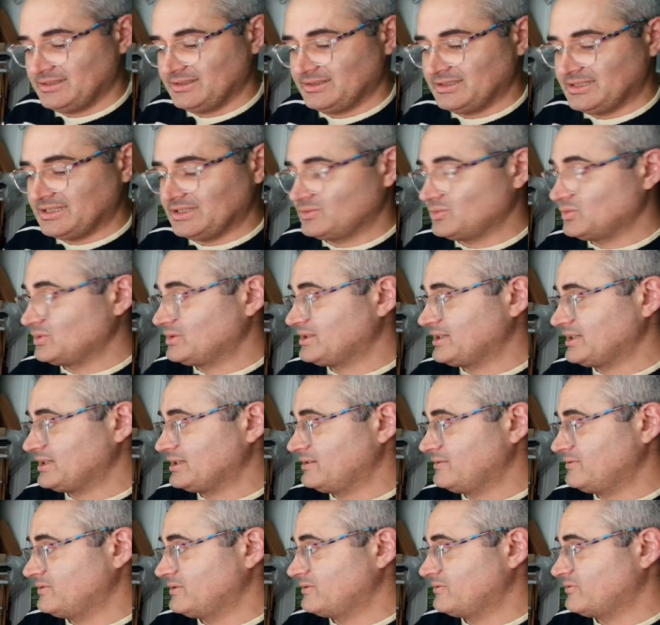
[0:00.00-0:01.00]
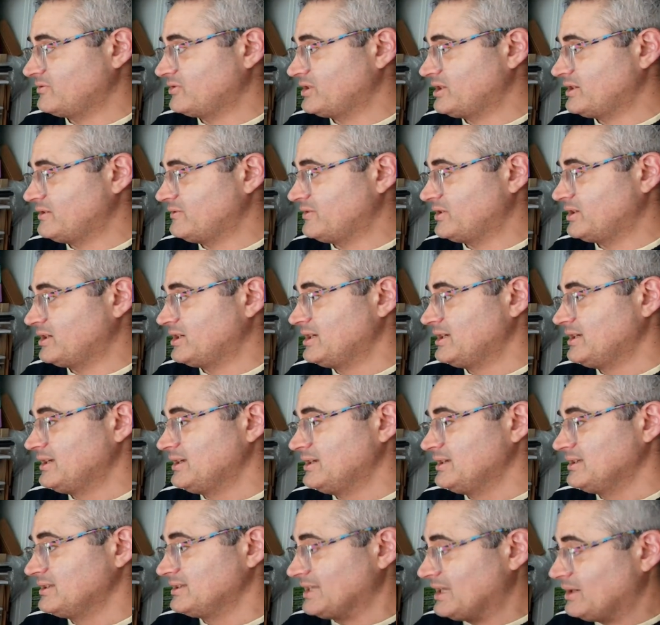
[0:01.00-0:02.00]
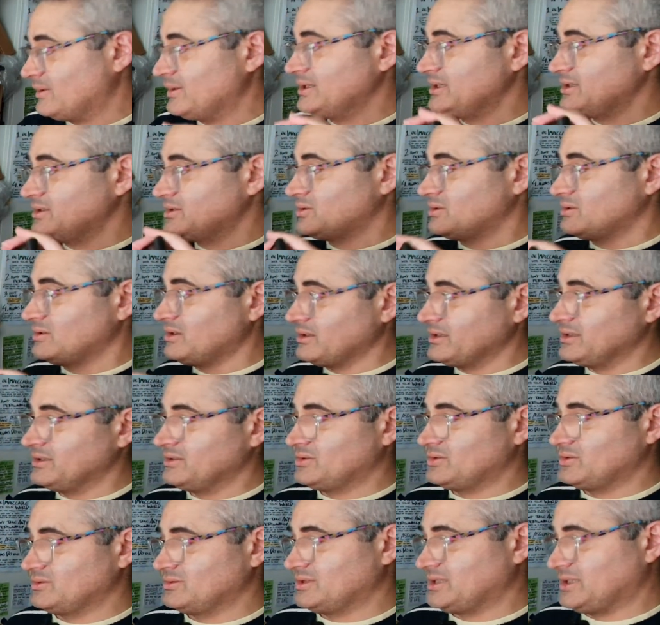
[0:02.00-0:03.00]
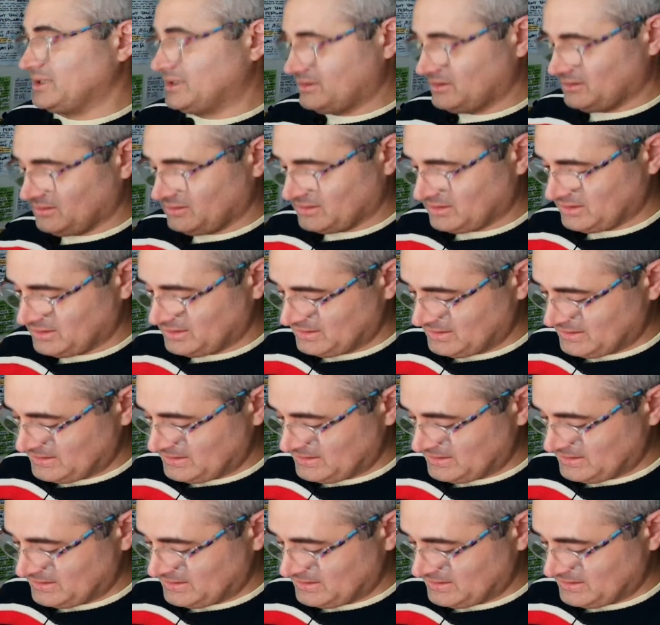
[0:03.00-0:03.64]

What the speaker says: that would take even forever. Now I need to log into TikTok.